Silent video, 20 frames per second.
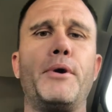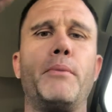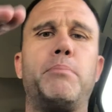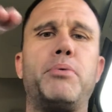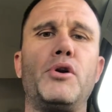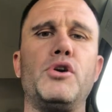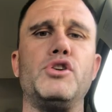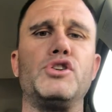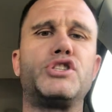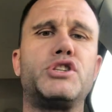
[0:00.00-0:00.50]
your
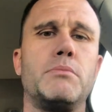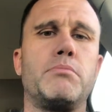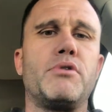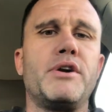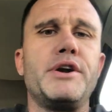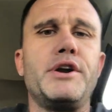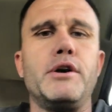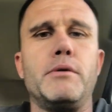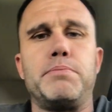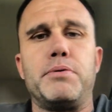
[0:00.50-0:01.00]
purse, to
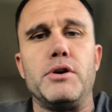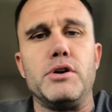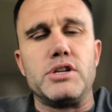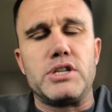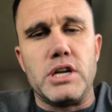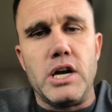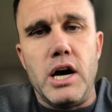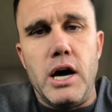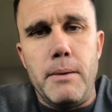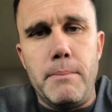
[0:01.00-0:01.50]
bring your
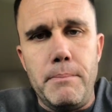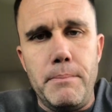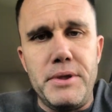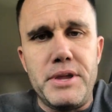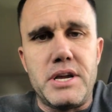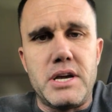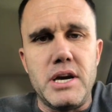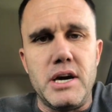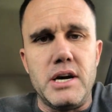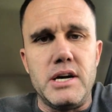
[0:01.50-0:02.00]
purse up,
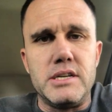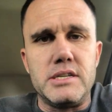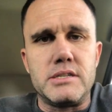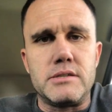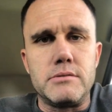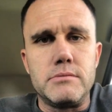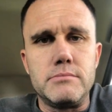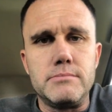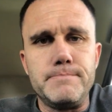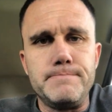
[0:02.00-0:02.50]

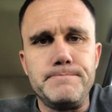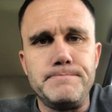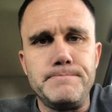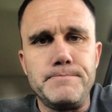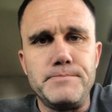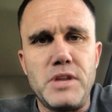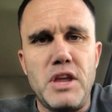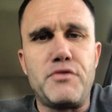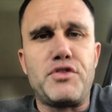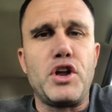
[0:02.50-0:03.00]
because
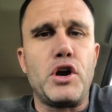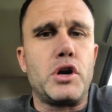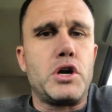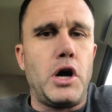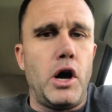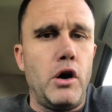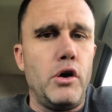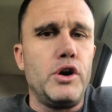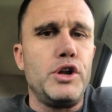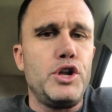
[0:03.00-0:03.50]
if they're
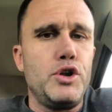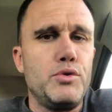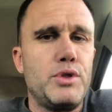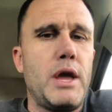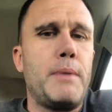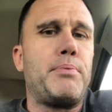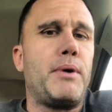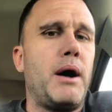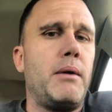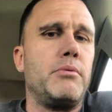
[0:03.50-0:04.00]
calling you,
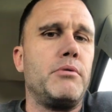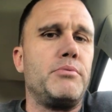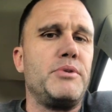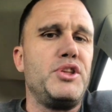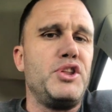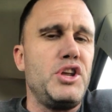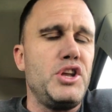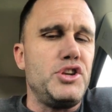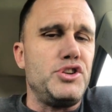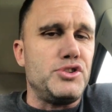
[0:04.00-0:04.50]
they
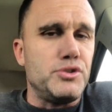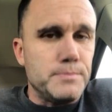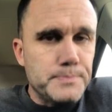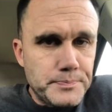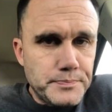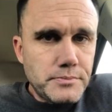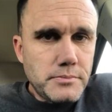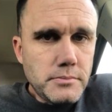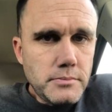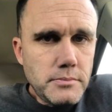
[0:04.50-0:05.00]
probably need you,
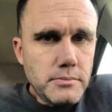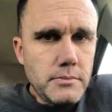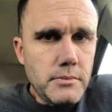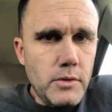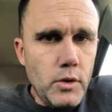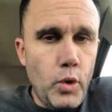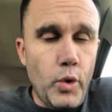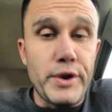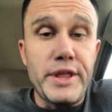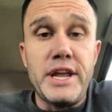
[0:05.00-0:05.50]

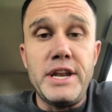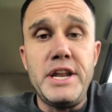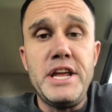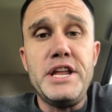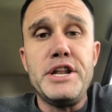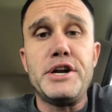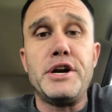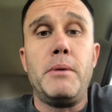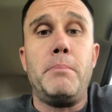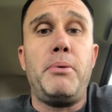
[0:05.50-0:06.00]
or they
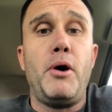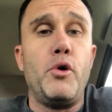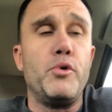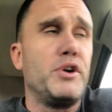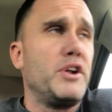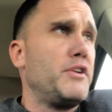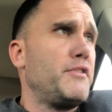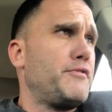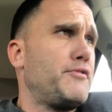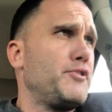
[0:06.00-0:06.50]
need an
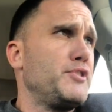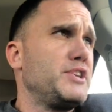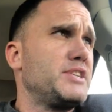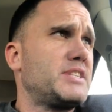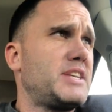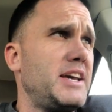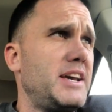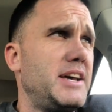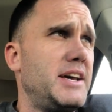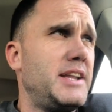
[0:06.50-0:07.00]
opponent for this
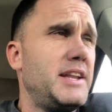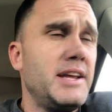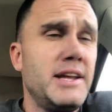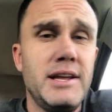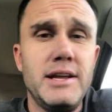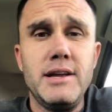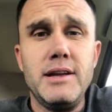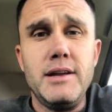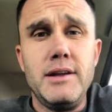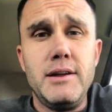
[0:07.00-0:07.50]
kid,
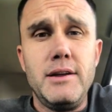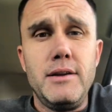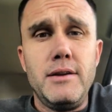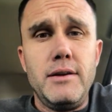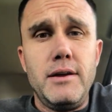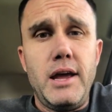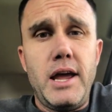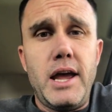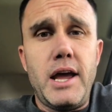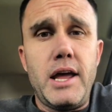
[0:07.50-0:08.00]

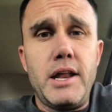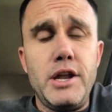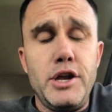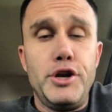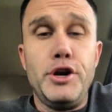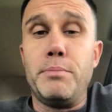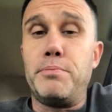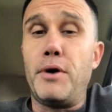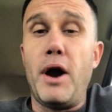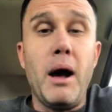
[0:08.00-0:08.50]
and
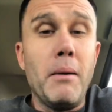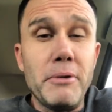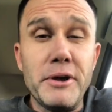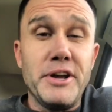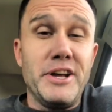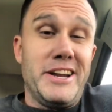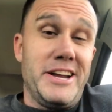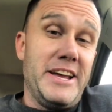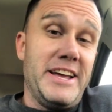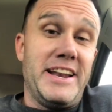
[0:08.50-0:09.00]
you're probably
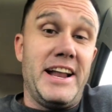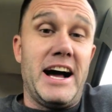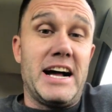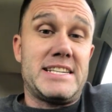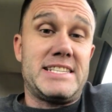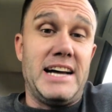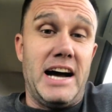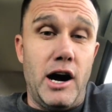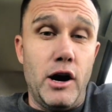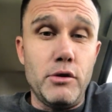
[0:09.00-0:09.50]
going to get
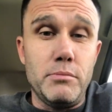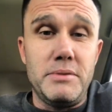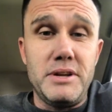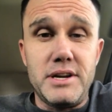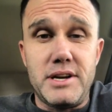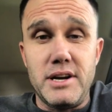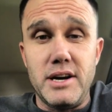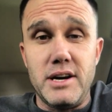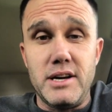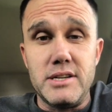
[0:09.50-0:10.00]
knocked out
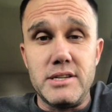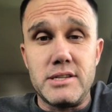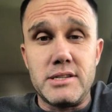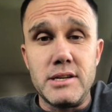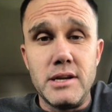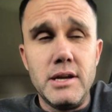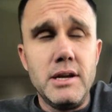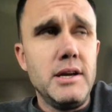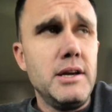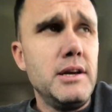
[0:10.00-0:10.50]
because